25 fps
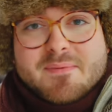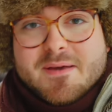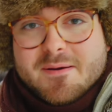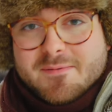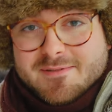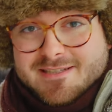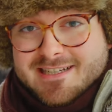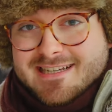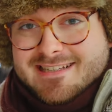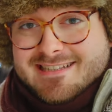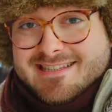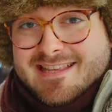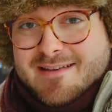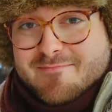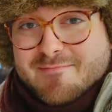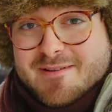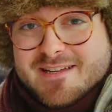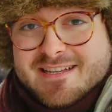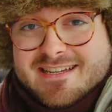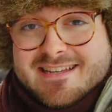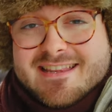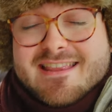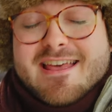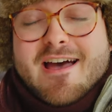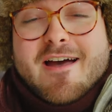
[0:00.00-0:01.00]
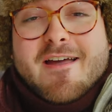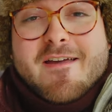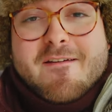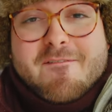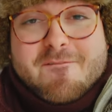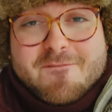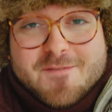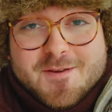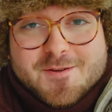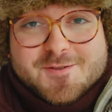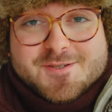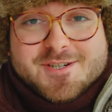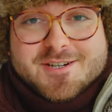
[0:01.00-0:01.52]
be able to get them in a
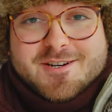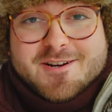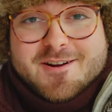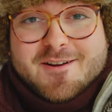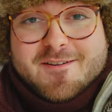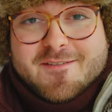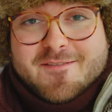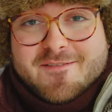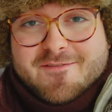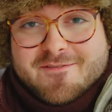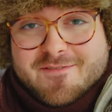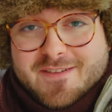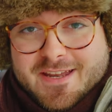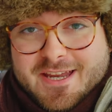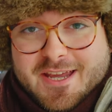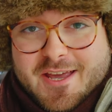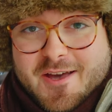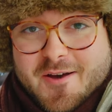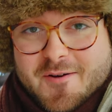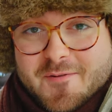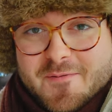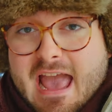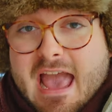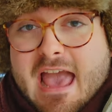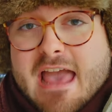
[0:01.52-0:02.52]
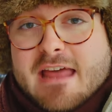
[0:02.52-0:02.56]
future video.